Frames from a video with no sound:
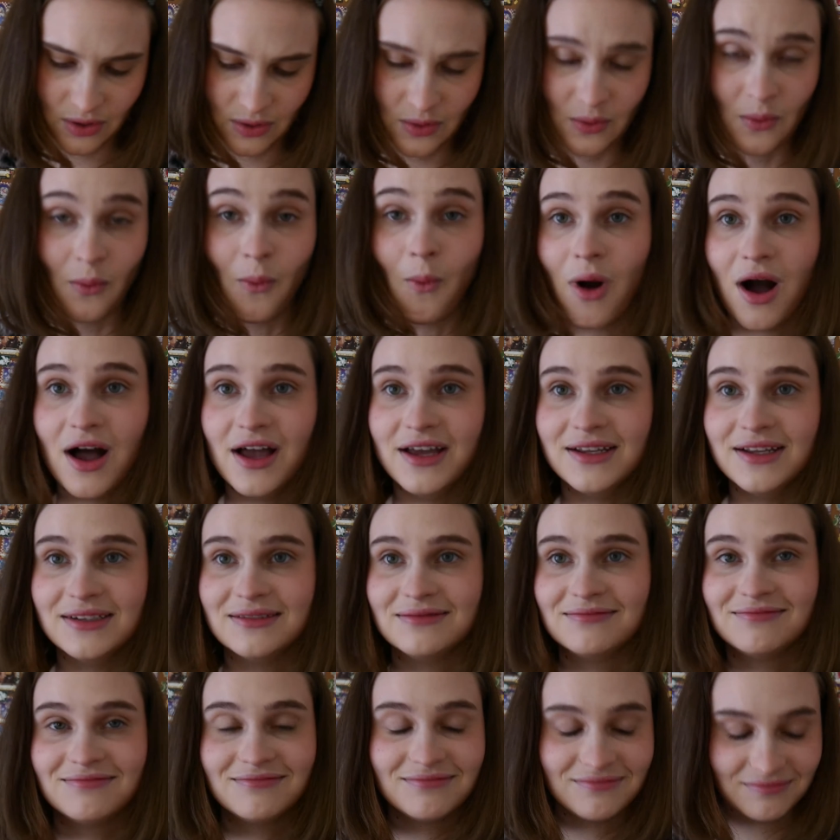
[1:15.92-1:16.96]
what
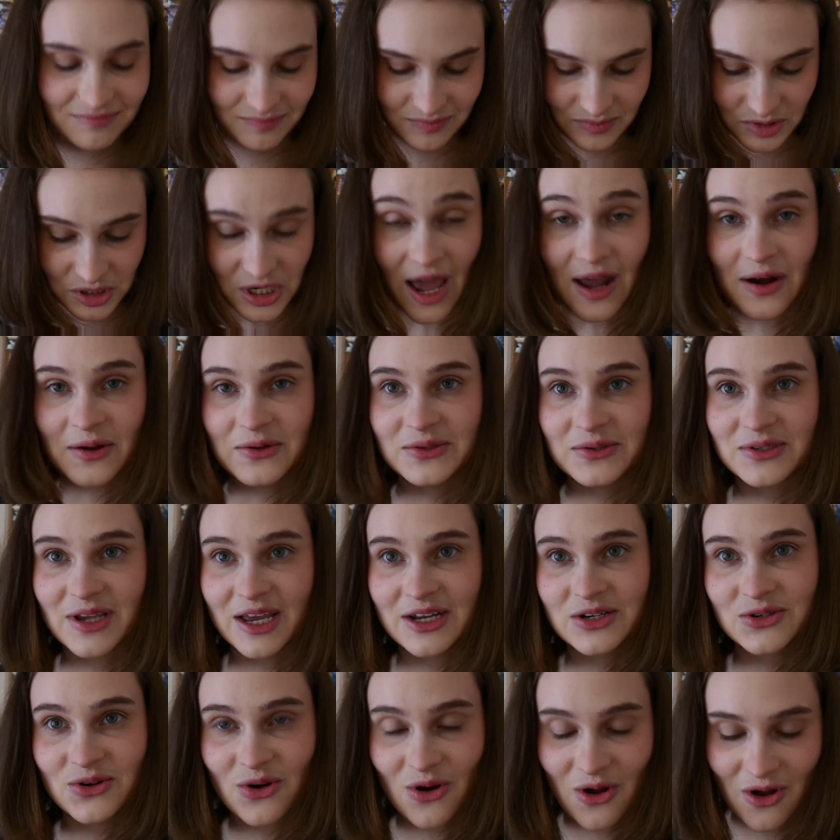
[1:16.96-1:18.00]
shadows I
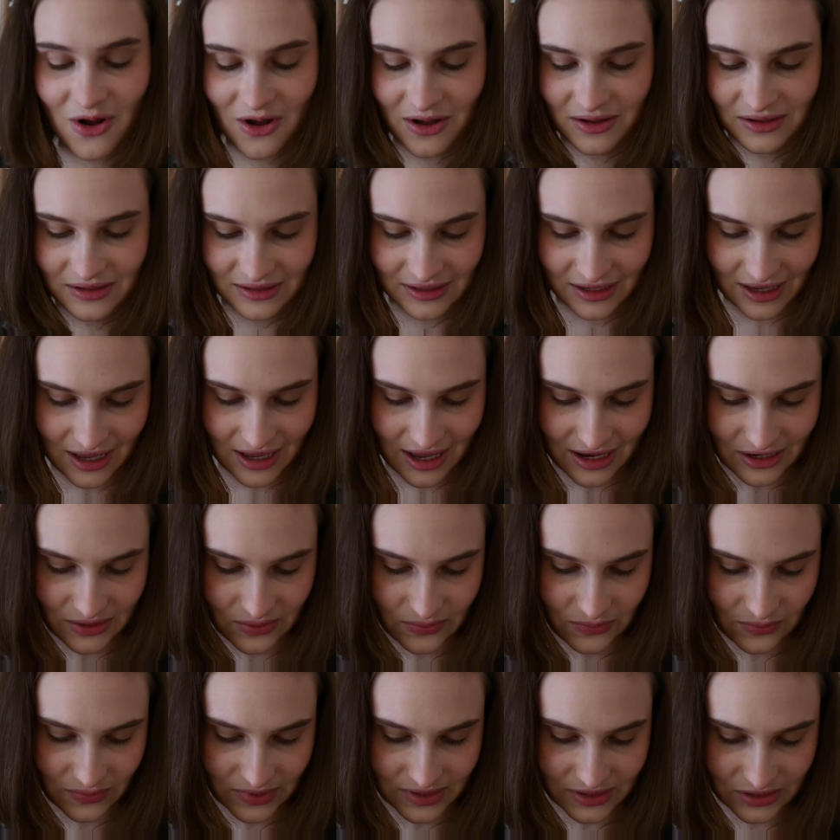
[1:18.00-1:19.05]
draw. I
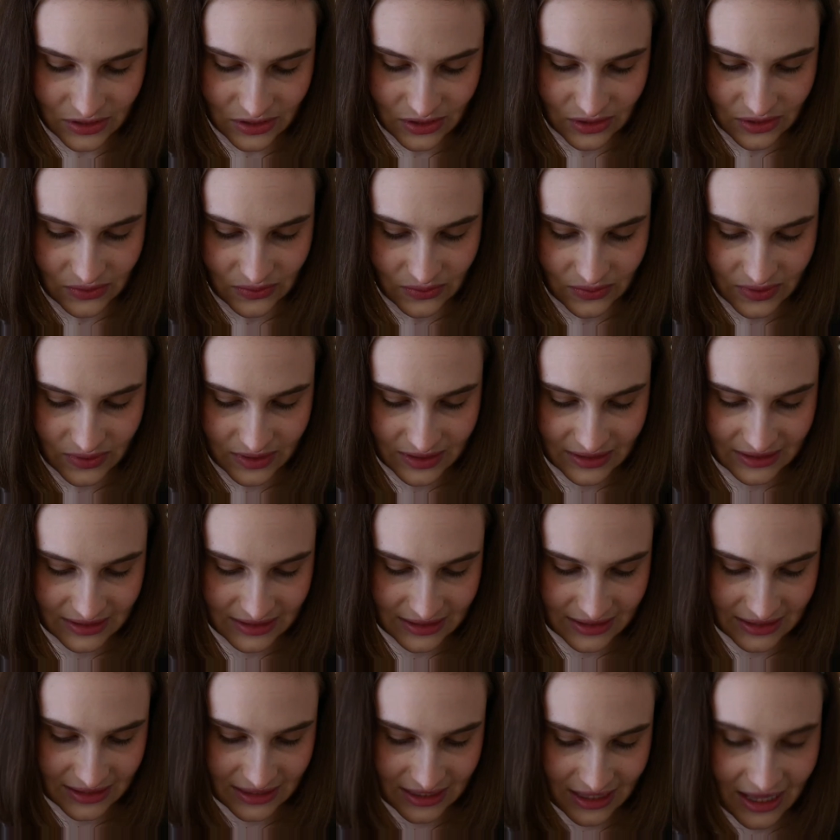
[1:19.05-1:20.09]
don't want to
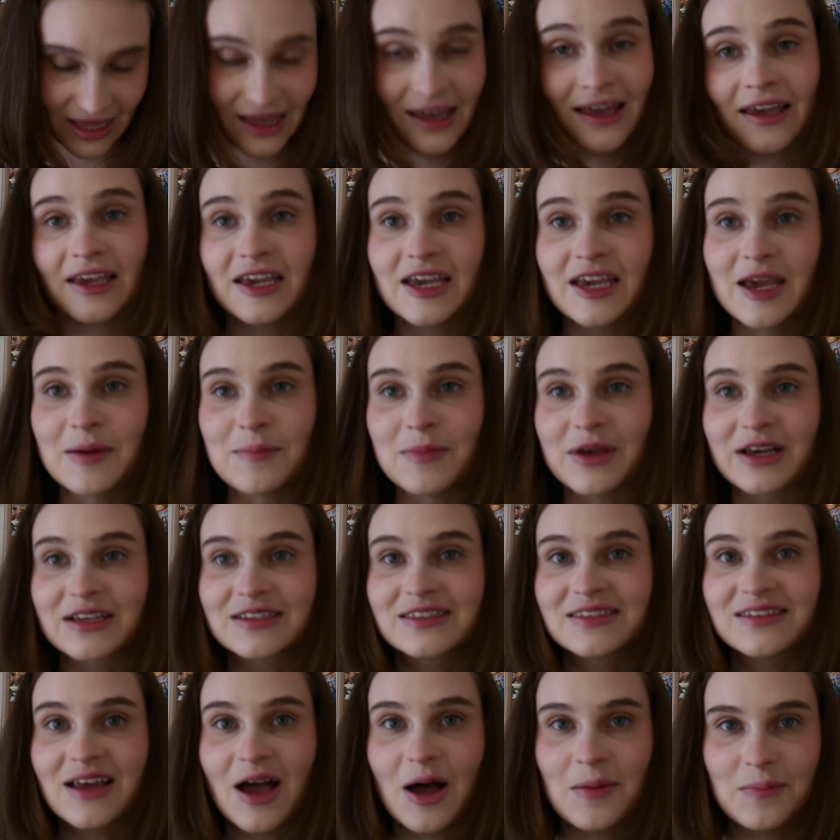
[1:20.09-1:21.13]
get
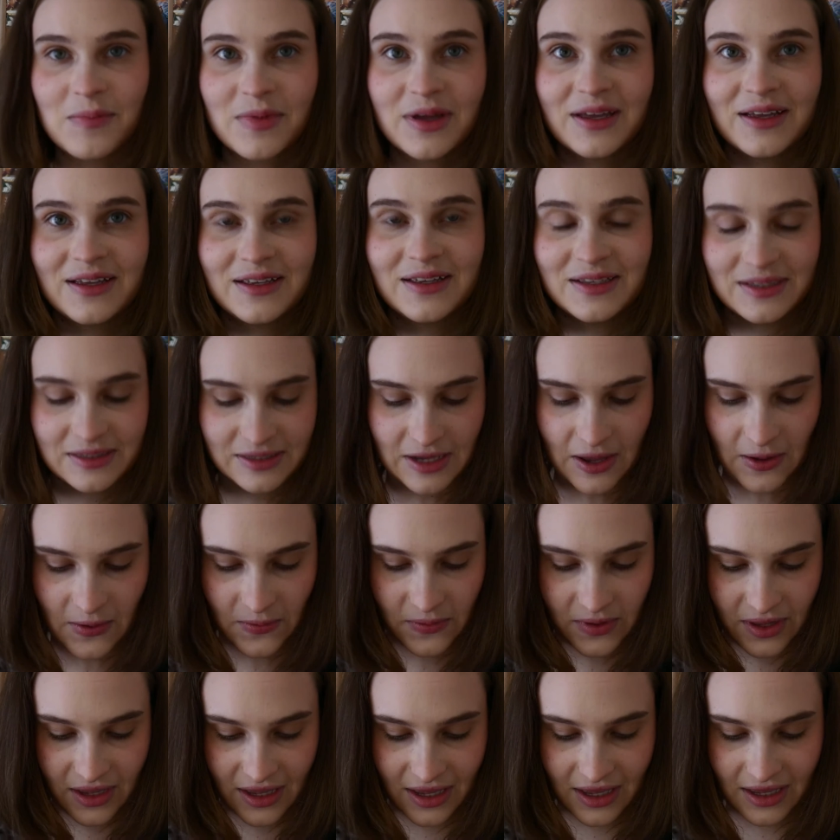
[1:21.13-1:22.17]
mixed up. So
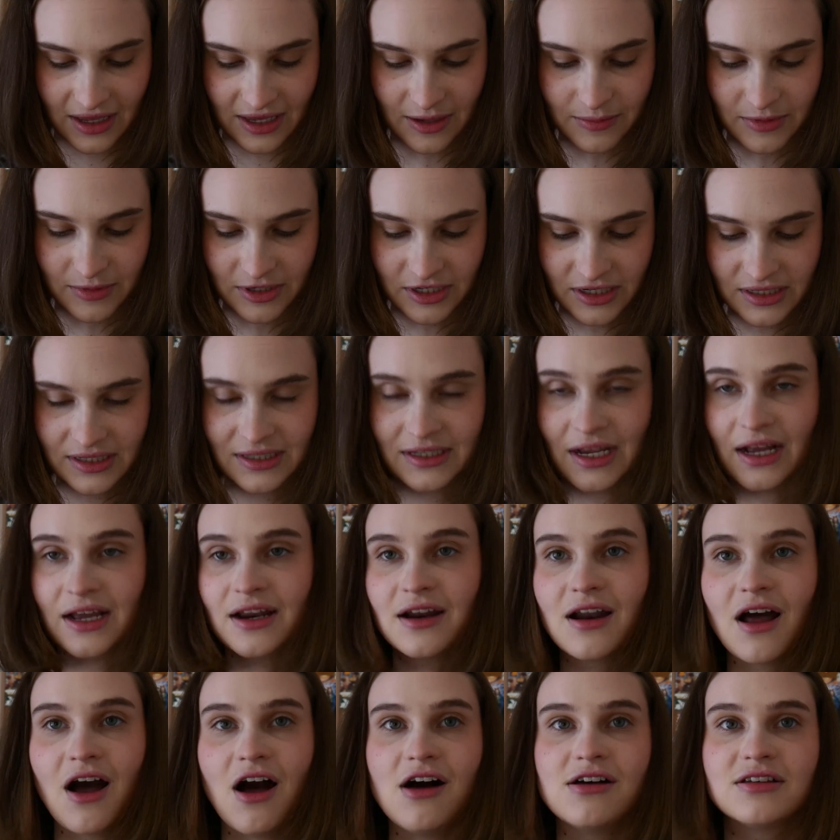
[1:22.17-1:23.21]
give me just a
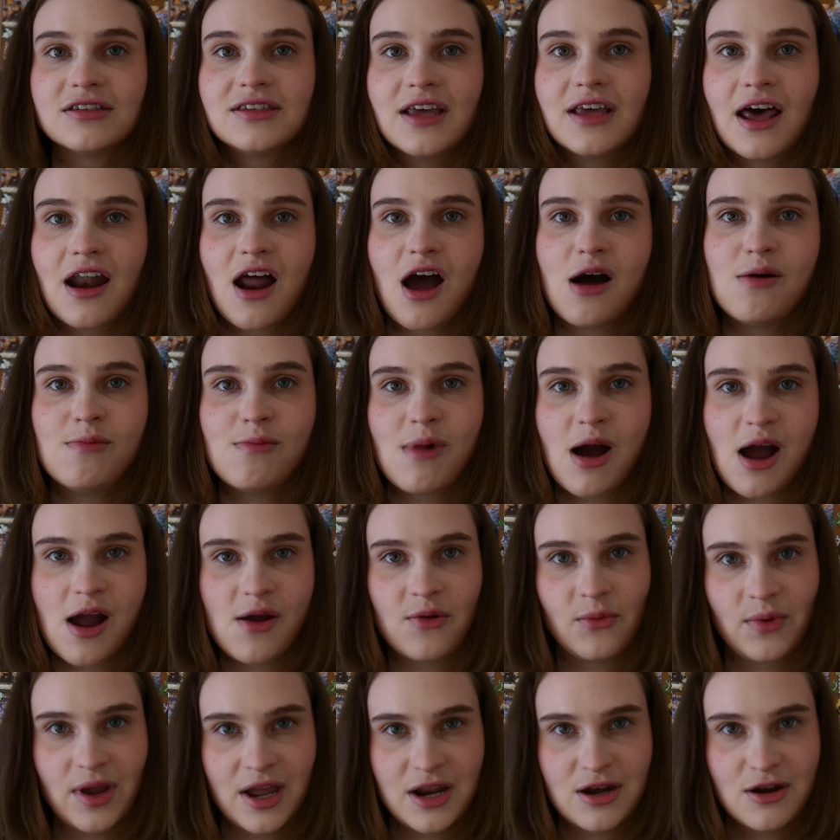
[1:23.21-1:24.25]
second, I'll set up my
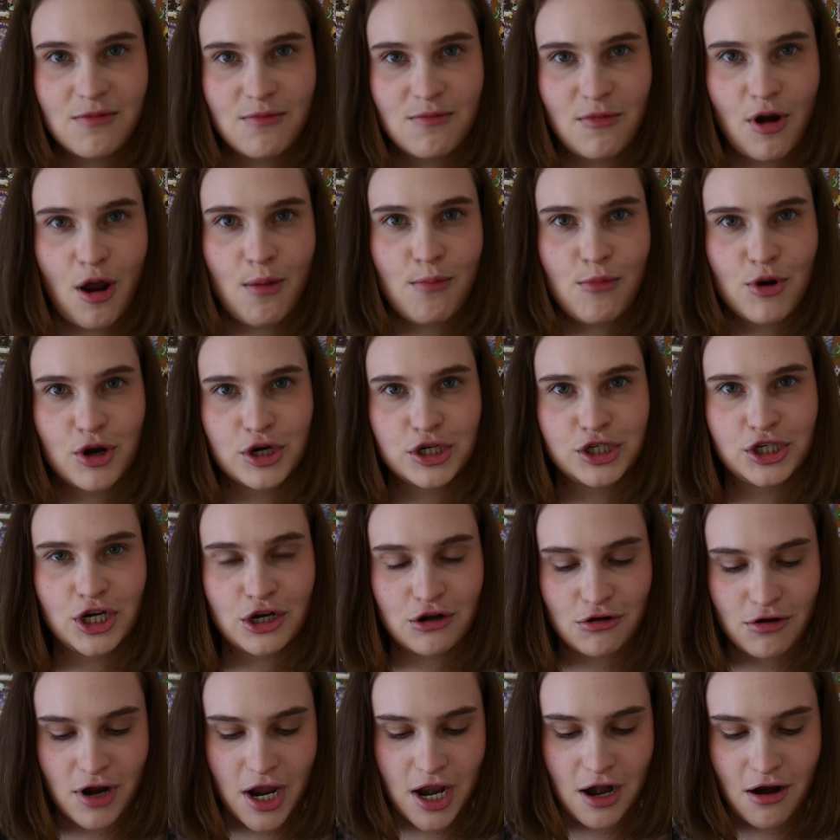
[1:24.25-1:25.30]
random number
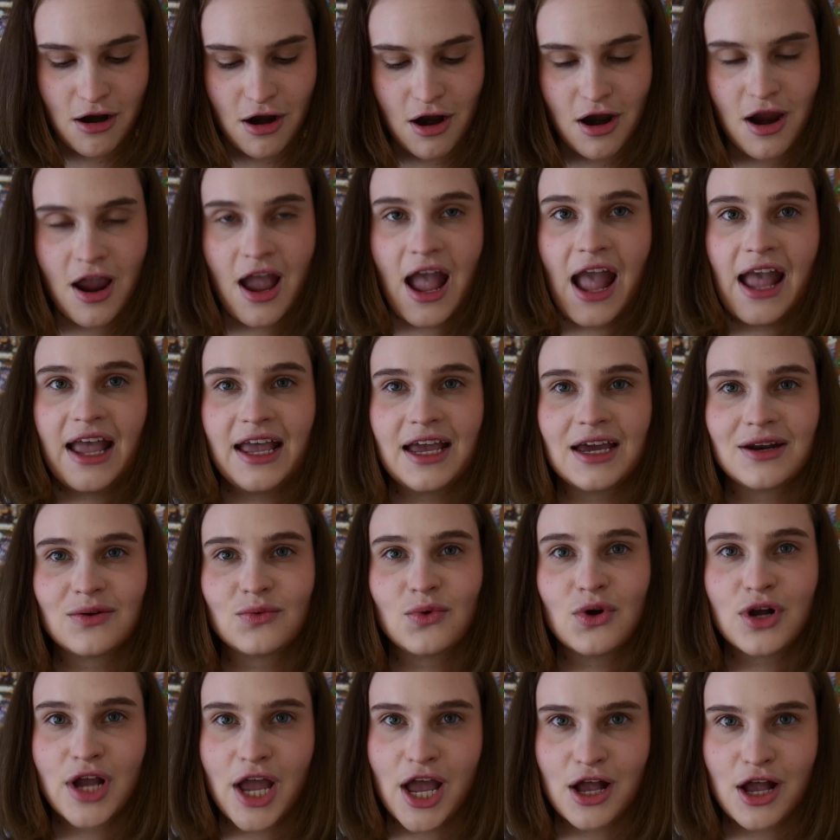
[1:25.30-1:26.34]
generator and
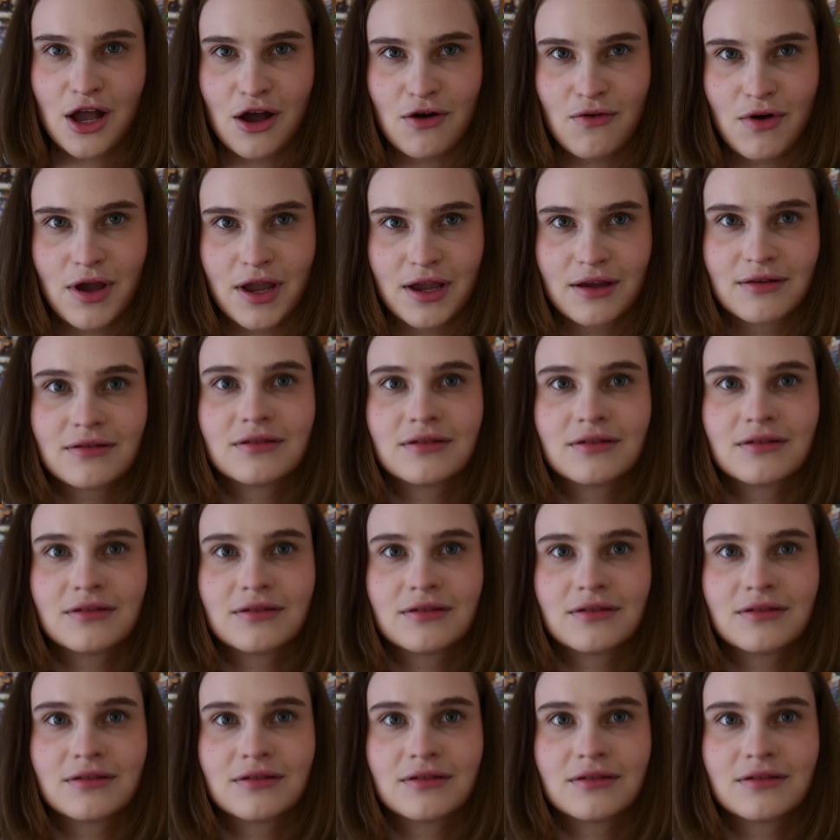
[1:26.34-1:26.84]
we'll get going.